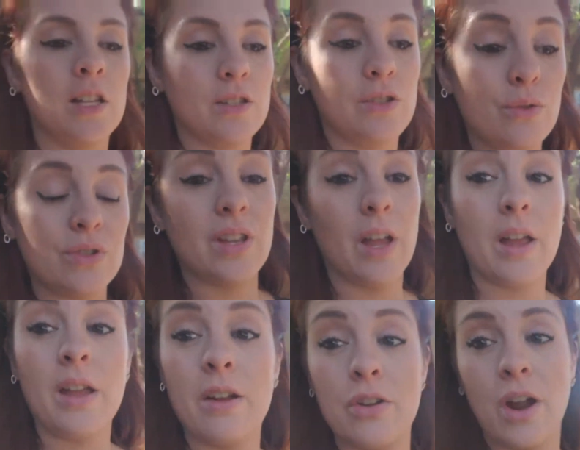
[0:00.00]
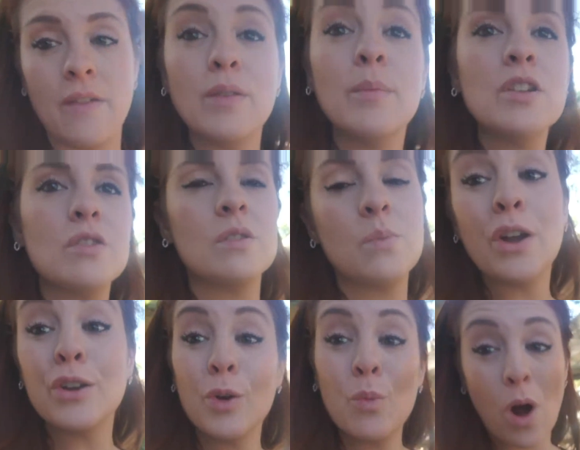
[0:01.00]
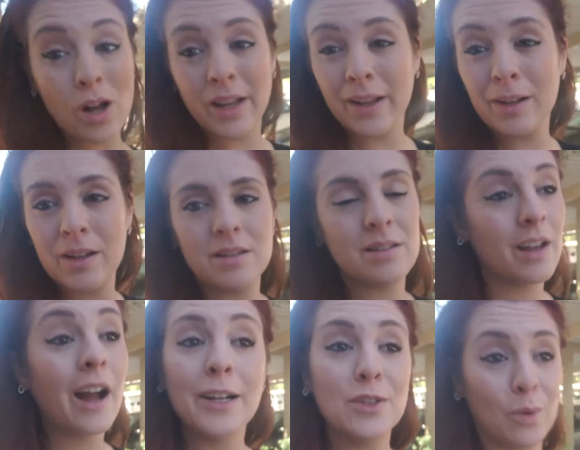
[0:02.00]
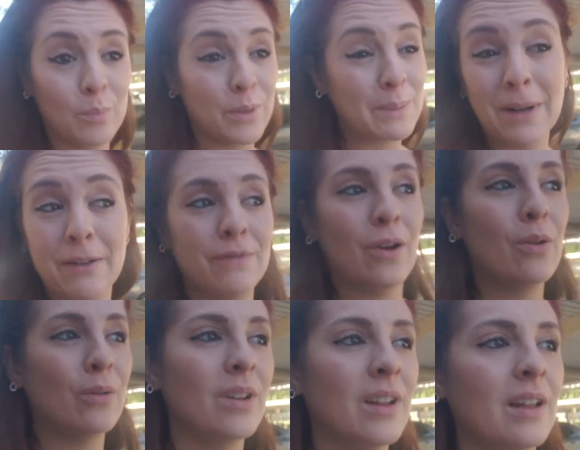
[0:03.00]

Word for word: to say your affirmations while you're walking, because I don't bring my phone